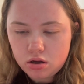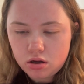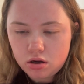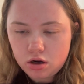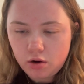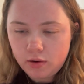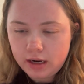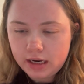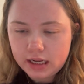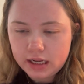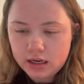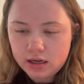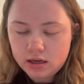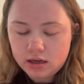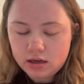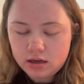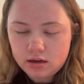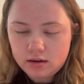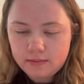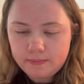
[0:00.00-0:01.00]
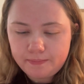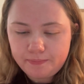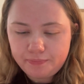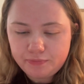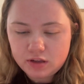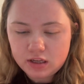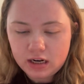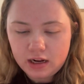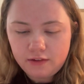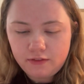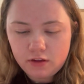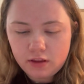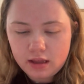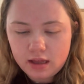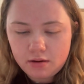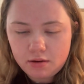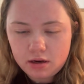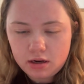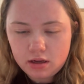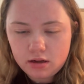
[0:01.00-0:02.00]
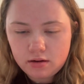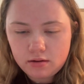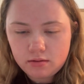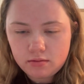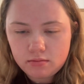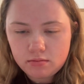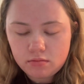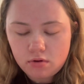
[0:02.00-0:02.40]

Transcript: no, I didn't. Did I fill that one in?